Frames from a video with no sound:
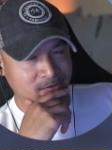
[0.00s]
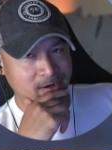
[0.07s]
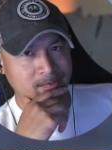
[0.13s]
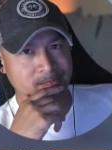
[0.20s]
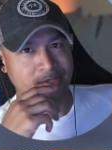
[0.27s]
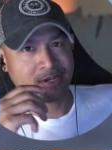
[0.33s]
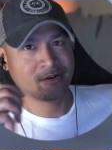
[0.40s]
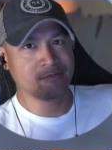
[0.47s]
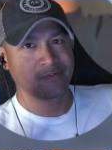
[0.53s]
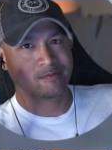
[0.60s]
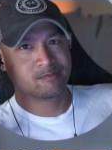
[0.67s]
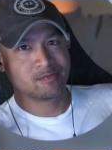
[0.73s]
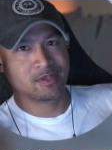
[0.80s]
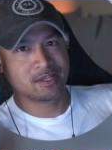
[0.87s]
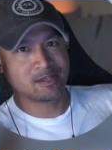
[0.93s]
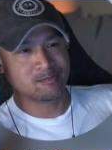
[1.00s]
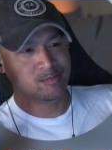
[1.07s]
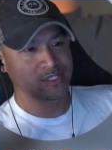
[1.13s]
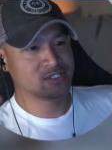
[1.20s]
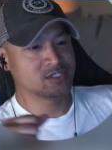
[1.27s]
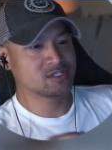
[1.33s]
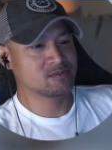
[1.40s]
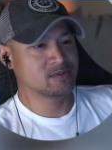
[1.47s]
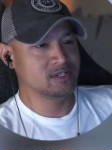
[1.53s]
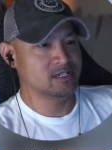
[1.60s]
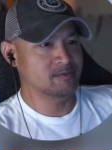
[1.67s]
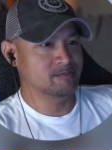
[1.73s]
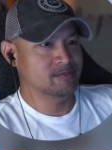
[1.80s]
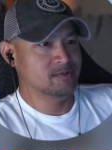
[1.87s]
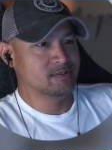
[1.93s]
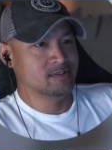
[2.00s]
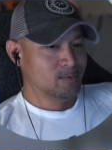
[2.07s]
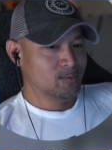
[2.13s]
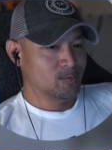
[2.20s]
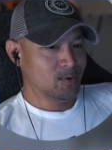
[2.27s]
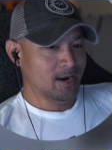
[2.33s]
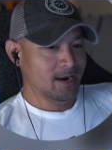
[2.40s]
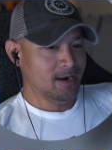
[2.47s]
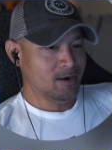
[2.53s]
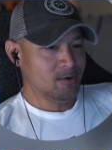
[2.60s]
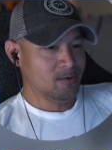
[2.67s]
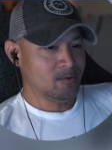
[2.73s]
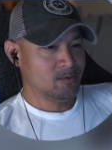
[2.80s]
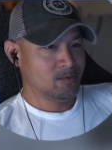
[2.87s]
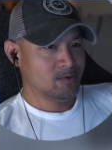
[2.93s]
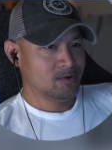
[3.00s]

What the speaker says: frame there of him, like in mid-screen. Wow.